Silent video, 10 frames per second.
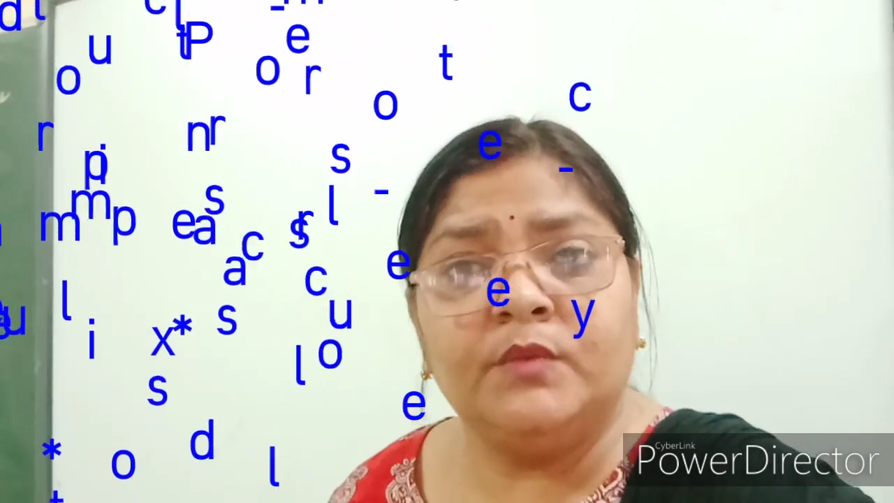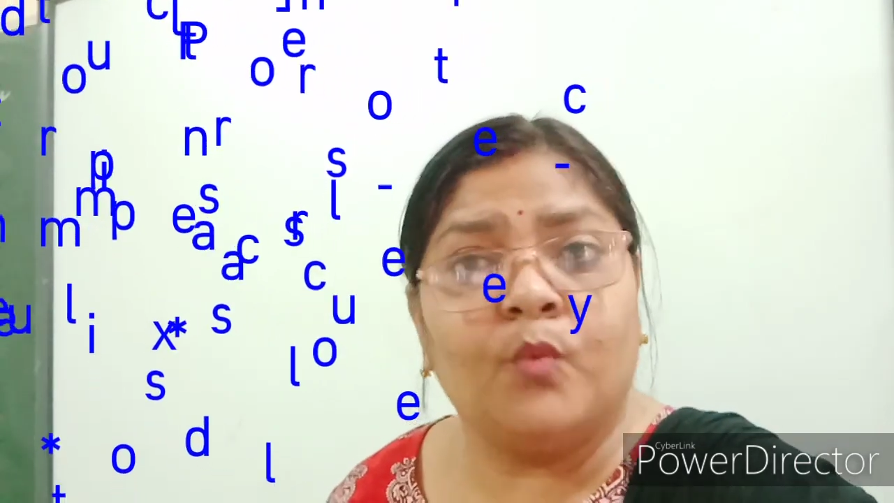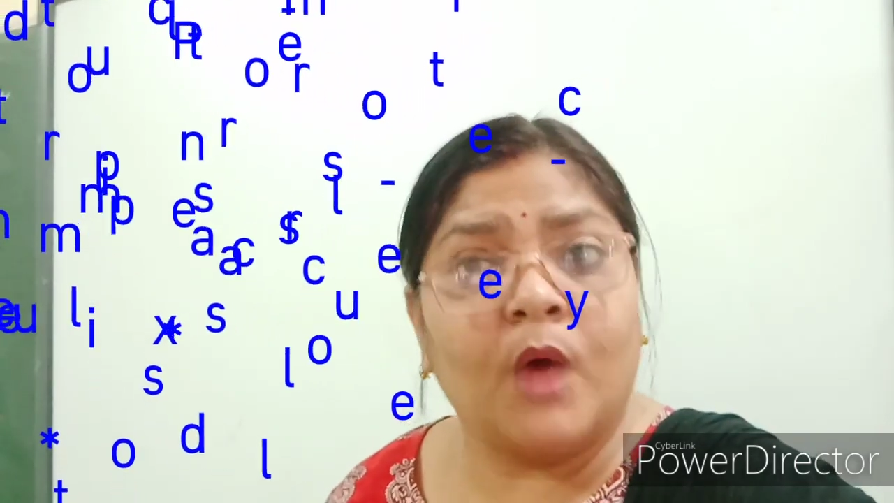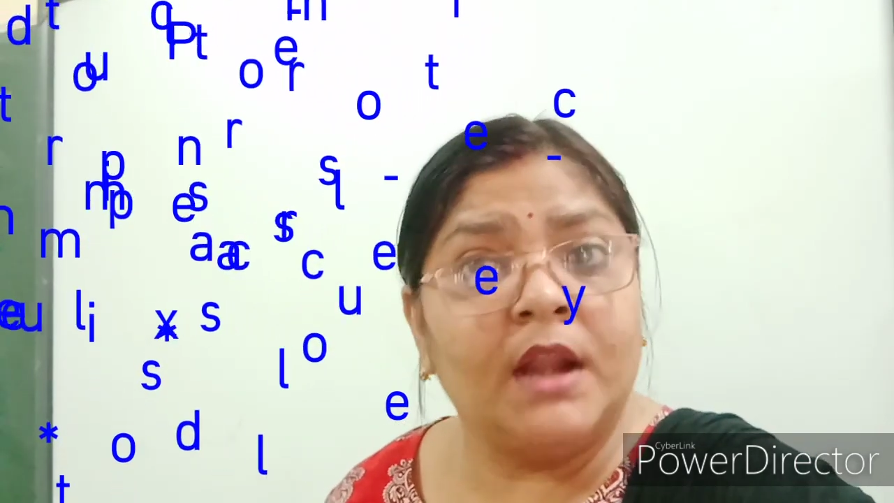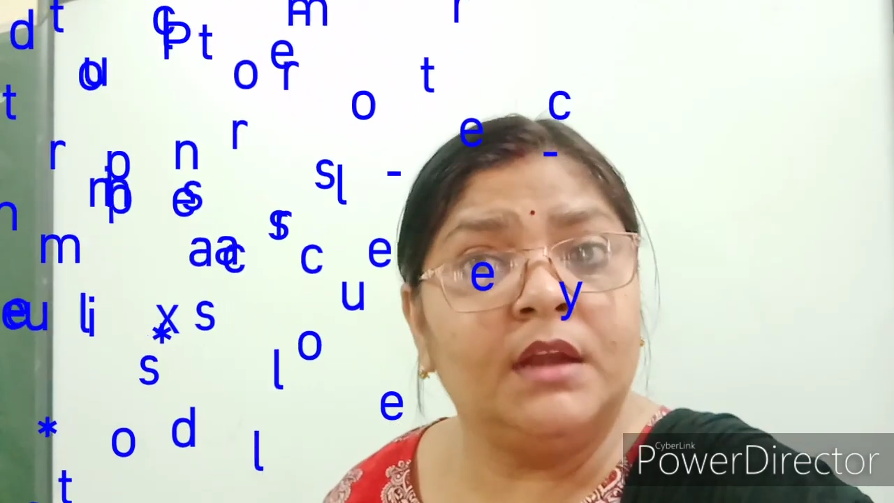
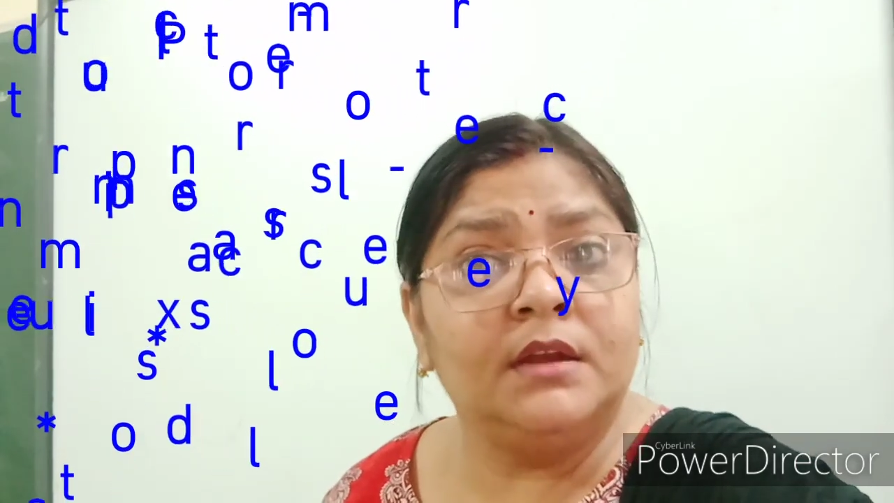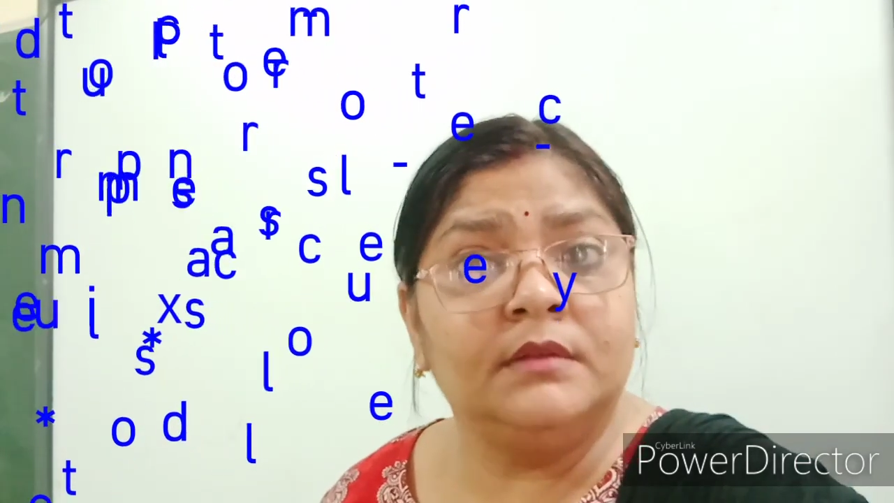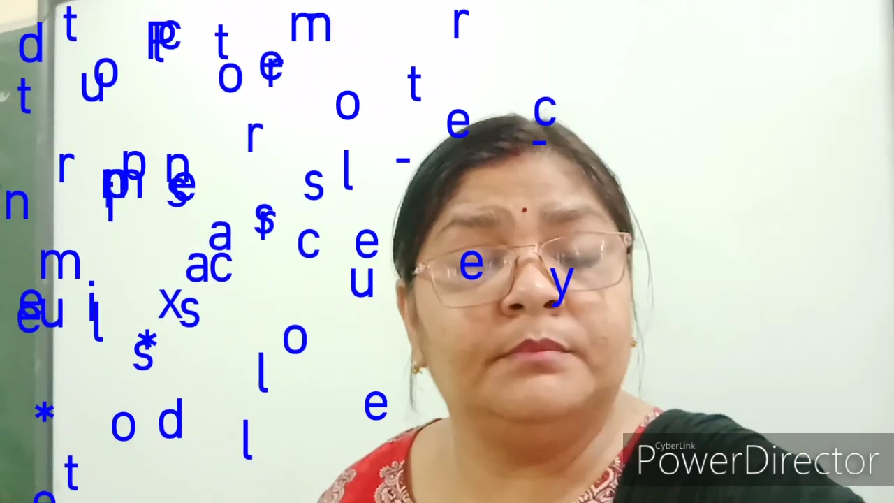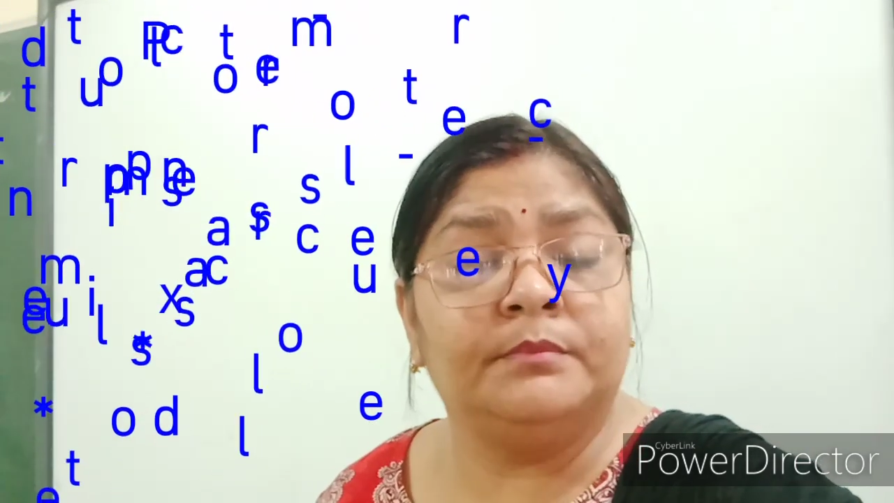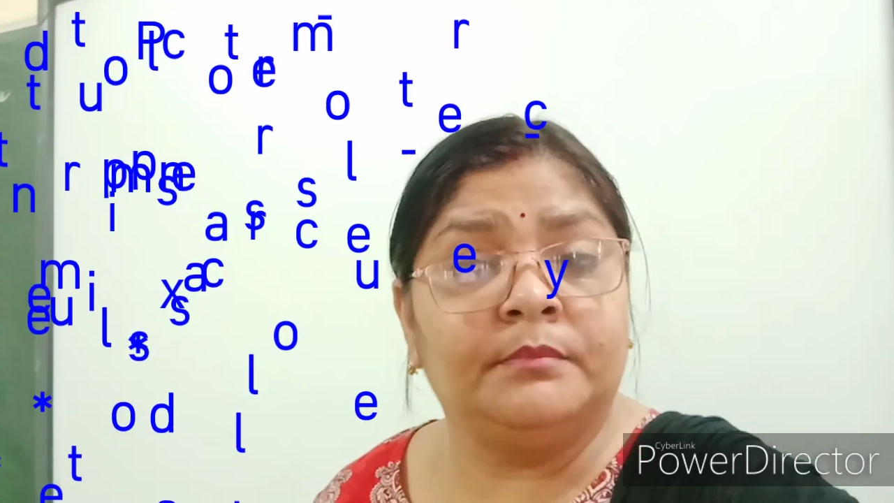one